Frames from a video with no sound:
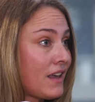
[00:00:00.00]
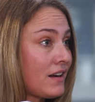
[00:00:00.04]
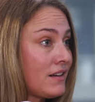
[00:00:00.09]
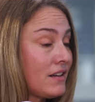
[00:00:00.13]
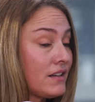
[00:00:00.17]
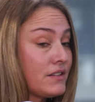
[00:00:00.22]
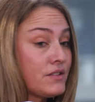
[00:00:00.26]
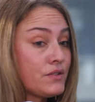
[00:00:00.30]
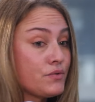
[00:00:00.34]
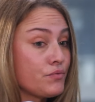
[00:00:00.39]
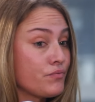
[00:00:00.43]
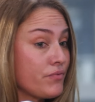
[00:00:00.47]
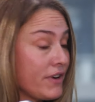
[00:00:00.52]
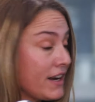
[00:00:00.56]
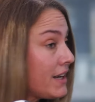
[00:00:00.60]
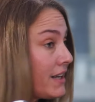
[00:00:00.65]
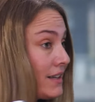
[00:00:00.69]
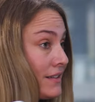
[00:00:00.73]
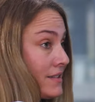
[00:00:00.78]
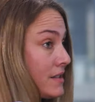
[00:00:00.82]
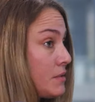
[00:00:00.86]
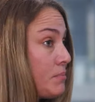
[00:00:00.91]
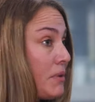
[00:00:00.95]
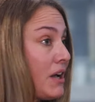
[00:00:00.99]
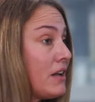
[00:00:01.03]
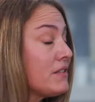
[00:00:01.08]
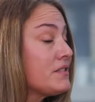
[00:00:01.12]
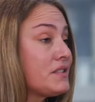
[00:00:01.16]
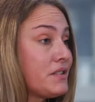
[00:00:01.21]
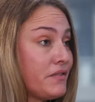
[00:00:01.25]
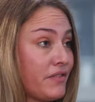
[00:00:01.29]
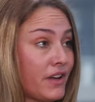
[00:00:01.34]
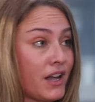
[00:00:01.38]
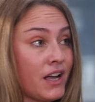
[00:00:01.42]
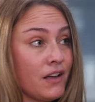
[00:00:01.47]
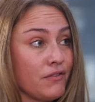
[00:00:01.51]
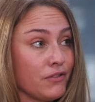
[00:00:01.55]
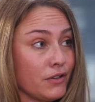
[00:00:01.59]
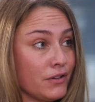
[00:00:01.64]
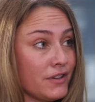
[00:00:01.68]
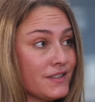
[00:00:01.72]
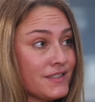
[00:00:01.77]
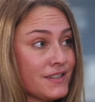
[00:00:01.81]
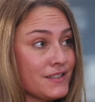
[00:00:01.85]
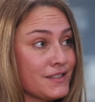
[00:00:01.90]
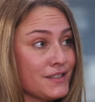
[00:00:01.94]
that it really is about
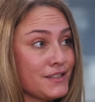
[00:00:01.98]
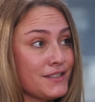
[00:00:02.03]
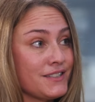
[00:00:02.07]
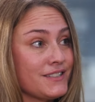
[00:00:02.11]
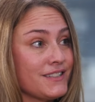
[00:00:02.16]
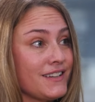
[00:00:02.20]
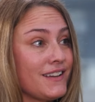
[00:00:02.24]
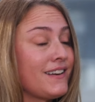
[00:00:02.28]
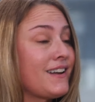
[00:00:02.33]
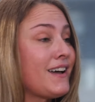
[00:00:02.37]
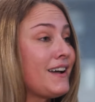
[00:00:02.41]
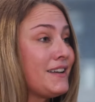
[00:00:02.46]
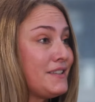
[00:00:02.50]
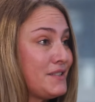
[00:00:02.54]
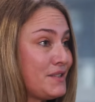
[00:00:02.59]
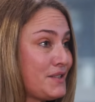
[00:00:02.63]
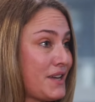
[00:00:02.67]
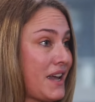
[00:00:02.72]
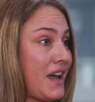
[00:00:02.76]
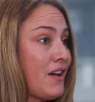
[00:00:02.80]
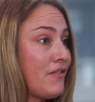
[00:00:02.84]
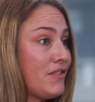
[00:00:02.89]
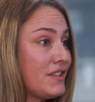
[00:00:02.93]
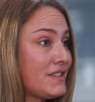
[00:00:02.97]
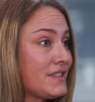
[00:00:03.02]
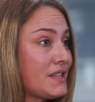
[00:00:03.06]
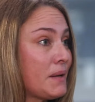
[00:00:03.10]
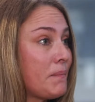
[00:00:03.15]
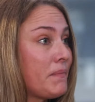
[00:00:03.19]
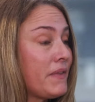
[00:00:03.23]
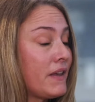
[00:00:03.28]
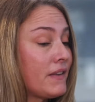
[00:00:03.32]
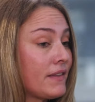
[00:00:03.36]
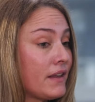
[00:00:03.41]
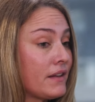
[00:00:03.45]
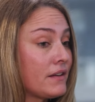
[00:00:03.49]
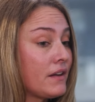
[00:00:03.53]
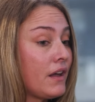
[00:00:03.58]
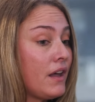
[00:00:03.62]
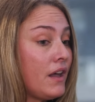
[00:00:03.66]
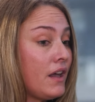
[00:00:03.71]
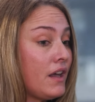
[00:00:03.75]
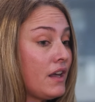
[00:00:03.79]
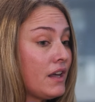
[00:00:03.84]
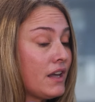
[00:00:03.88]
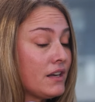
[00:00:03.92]
survival. This isn't a nice to have. It's something that
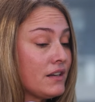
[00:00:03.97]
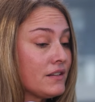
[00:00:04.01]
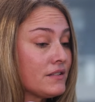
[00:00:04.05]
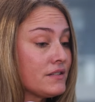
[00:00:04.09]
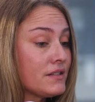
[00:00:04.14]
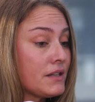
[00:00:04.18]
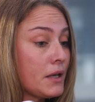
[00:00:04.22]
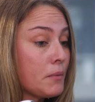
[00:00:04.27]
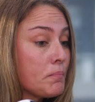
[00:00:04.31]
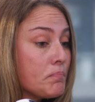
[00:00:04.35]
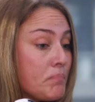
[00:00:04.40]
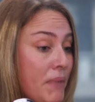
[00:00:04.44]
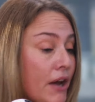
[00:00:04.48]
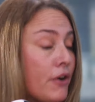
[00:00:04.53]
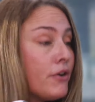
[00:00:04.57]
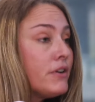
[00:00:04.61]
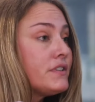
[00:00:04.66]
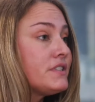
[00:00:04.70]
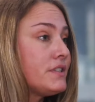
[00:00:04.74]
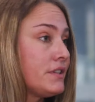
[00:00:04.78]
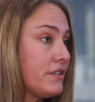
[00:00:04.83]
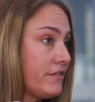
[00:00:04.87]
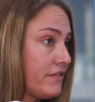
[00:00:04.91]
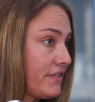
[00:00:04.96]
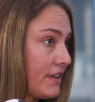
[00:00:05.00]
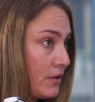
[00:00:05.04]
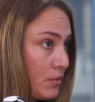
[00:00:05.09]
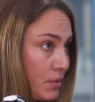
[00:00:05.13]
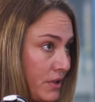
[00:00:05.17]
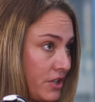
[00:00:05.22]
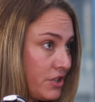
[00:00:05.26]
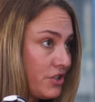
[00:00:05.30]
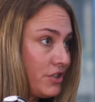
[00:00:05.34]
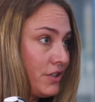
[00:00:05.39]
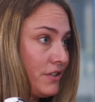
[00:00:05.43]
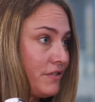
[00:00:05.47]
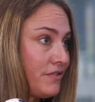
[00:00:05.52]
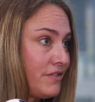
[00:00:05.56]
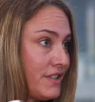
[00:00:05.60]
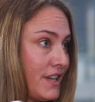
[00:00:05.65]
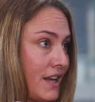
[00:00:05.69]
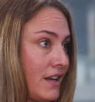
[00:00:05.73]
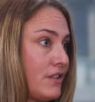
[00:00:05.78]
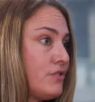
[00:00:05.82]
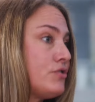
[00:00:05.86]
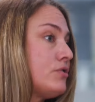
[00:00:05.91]
it is imperative that we
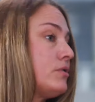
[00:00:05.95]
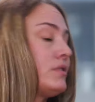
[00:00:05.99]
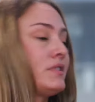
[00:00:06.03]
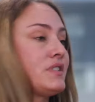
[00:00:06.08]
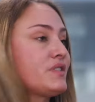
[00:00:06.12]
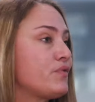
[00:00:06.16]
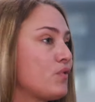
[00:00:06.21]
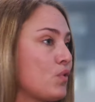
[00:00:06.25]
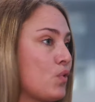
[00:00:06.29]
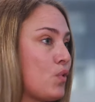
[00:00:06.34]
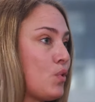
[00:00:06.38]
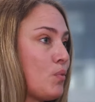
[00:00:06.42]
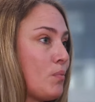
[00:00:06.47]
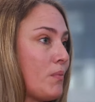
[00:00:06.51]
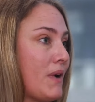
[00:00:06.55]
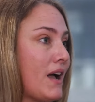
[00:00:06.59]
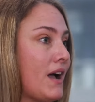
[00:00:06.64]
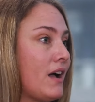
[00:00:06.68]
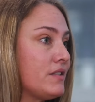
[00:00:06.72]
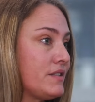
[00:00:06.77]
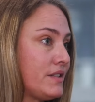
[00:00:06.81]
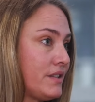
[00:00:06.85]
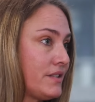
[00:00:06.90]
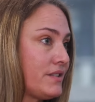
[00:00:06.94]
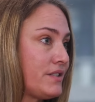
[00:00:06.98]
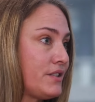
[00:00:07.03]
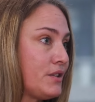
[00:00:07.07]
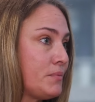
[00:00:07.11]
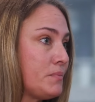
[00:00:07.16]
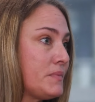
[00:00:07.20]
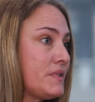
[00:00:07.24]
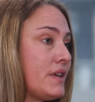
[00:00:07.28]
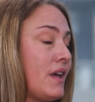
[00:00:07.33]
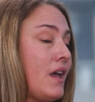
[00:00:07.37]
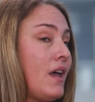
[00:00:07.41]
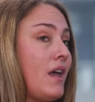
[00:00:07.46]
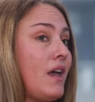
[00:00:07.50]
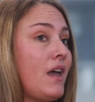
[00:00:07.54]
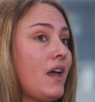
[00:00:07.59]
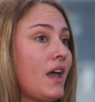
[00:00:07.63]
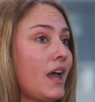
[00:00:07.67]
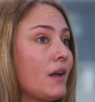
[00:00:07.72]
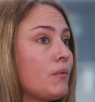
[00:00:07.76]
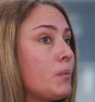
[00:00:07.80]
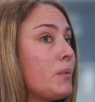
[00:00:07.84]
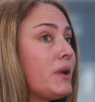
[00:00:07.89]
shift and transform our systems.
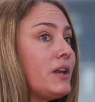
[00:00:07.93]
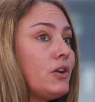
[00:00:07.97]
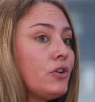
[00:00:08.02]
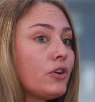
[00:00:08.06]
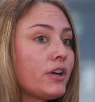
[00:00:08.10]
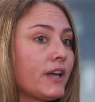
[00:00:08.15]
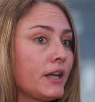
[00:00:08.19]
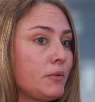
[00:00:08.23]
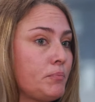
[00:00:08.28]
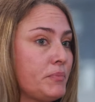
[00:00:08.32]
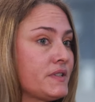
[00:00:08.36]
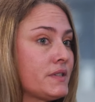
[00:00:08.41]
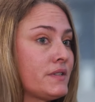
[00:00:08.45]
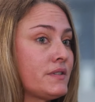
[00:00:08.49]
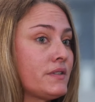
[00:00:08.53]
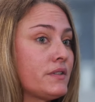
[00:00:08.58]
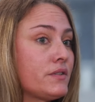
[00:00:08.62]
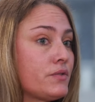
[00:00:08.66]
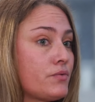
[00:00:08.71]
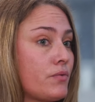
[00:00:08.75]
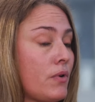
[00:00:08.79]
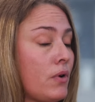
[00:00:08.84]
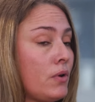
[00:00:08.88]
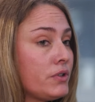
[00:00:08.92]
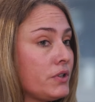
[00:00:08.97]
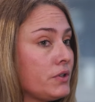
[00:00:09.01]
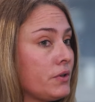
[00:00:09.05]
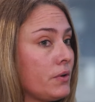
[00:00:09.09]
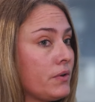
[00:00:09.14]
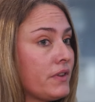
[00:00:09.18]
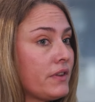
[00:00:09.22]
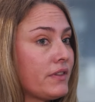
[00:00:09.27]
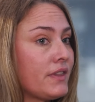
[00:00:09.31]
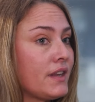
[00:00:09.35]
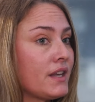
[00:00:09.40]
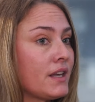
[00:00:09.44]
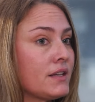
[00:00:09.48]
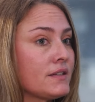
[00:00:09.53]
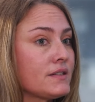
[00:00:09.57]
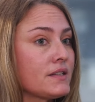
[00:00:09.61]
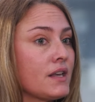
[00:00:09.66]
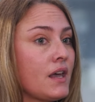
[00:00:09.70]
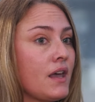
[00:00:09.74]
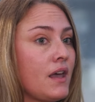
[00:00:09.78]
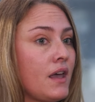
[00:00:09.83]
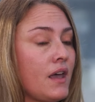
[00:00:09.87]
And when we look at business's role, you know, the thing
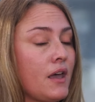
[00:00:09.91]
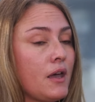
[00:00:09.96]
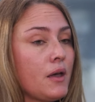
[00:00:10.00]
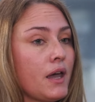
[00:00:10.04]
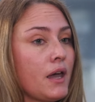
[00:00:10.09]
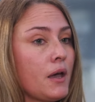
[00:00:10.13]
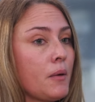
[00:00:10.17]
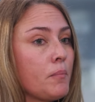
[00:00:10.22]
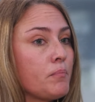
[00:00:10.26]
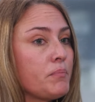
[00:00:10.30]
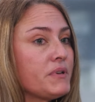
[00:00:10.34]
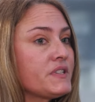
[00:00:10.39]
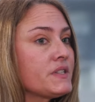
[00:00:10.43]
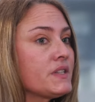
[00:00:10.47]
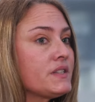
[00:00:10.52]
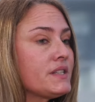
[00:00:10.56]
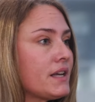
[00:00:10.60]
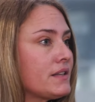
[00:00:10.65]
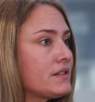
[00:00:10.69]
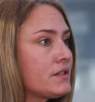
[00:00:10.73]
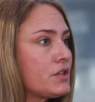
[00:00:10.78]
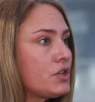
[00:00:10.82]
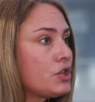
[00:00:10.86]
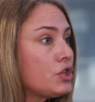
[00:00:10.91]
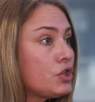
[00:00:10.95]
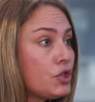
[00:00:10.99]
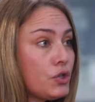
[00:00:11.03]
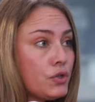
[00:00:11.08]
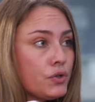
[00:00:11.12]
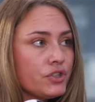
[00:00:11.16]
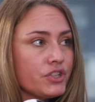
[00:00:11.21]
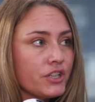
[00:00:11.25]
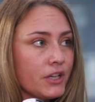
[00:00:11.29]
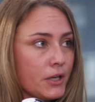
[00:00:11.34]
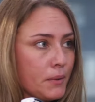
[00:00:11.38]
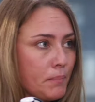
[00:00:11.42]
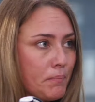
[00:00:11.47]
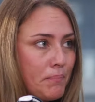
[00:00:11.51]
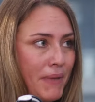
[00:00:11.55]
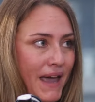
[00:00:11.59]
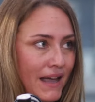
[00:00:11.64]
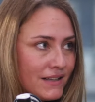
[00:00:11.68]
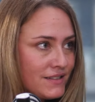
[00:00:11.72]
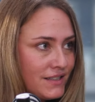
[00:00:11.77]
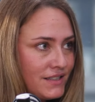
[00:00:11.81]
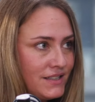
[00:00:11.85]
is, business has a huge
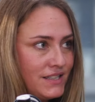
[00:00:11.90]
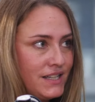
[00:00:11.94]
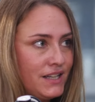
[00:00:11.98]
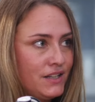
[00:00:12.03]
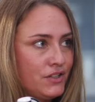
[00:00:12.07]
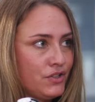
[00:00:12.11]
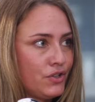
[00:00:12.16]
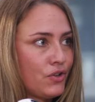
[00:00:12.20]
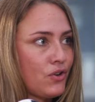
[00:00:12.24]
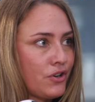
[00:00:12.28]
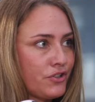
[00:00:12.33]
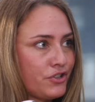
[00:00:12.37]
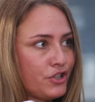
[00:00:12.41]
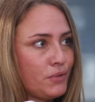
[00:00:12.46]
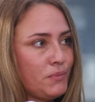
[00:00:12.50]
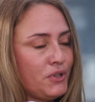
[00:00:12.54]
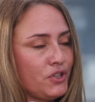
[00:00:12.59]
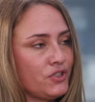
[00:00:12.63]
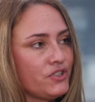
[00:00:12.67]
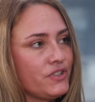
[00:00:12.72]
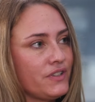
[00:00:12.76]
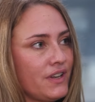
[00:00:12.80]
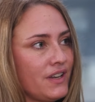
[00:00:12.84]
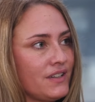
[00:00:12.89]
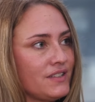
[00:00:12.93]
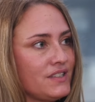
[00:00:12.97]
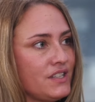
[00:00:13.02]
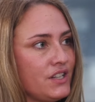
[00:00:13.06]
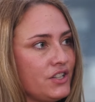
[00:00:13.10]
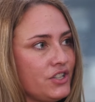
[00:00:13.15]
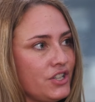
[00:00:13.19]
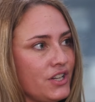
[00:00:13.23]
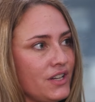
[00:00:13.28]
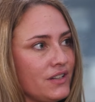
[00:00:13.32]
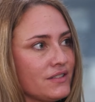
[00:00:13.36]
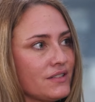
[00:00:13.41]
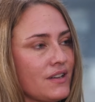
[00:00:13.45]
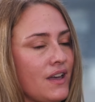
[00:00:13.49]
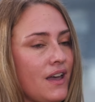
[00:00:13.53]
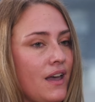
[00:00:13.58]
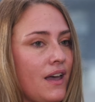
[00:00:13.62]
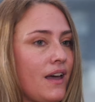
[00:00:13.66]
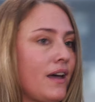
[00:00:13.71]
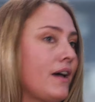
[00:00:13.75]
capacity to contribute to the SDGs.